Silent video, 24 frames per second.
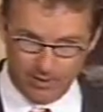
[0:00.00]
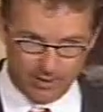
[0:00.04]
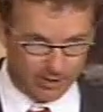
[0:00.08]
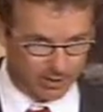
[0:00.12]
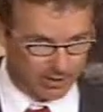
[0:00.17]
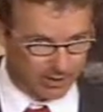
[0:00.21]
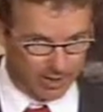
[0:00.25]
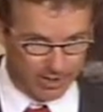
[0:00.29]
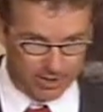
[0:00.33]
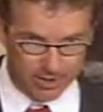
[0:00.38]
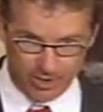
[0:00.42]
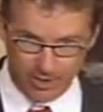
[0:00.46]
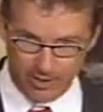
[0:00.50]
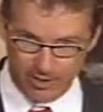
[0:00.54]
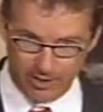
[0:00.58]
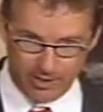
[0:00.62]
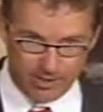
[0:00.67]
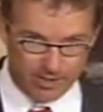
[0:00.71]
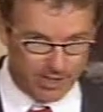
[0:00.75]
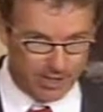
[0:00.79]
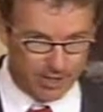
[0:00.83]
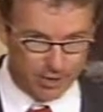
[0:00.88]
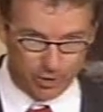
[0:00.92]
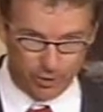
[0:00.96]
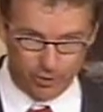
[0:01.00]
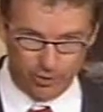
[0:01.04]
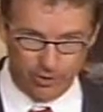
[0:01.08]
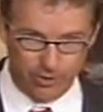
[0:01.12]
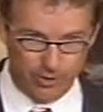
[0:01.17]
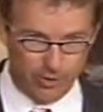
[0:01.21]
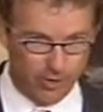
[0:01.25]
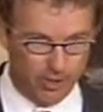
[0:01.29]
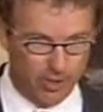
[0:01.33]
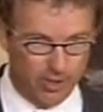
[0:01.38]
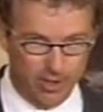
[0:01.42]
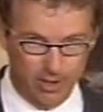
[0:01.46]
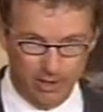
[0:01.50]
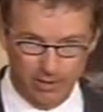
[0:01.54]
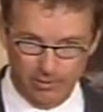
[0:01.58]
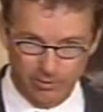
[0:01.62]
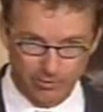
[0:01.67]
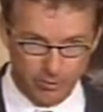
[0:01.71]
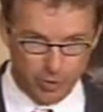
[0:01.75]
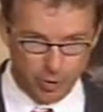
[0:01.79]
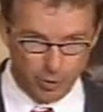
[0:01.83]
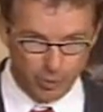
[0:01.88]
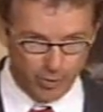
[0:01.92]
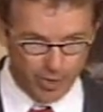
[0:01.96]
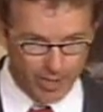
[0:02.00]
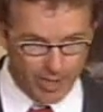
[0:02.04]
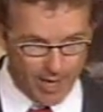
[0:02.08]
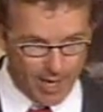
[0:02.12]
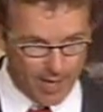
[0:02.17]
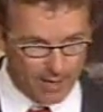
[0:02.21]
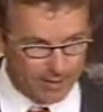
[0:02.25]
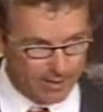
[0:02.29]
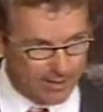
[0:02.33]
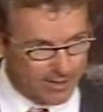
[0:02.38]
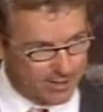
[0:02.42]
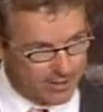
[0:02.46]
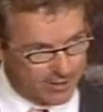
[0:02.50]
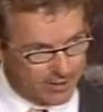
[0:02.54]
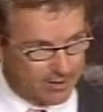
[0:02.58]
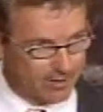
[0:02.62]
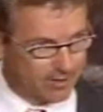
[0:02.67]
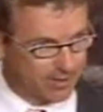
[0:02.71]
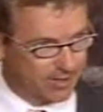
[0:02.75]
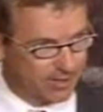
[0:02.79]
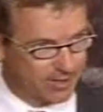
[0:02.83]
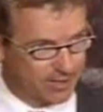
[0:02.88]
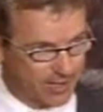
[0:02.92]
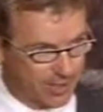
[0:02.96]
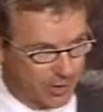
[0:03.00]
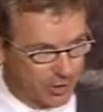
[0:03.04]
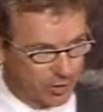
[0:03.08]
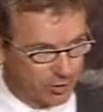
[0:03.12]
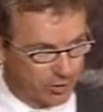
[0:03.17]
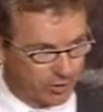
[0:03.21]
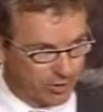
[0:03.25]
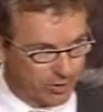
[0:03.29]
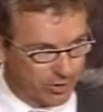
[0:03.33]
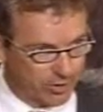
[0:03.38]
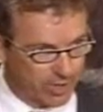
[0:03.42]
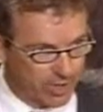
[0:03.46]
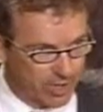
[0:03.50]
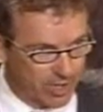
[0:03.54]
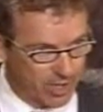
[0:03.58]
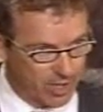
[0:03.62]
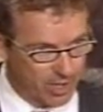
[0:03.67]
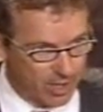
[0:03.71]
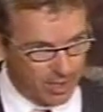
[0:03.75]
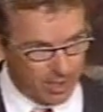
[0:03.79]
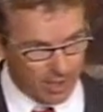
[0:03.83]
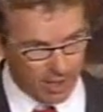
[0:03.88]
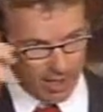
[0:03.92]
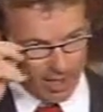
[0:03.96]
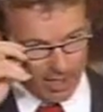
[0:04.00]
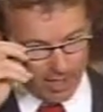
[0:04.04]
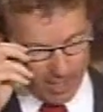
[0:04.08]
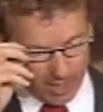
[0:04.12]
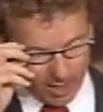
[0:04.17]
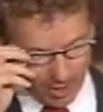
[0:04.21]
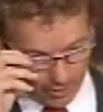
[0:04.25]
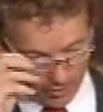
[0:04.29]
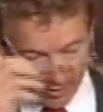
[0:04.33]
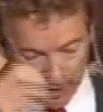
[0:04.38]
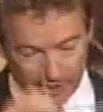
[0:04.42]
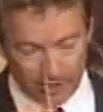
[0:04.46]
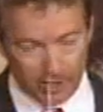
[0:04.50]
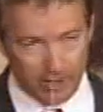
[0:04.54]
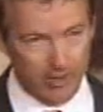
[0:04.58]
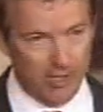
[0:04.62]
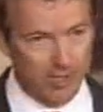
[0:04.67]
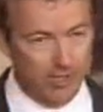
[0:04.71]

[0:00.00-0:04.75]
to listen to teachers. Should we not listen to the teachers? A hearing to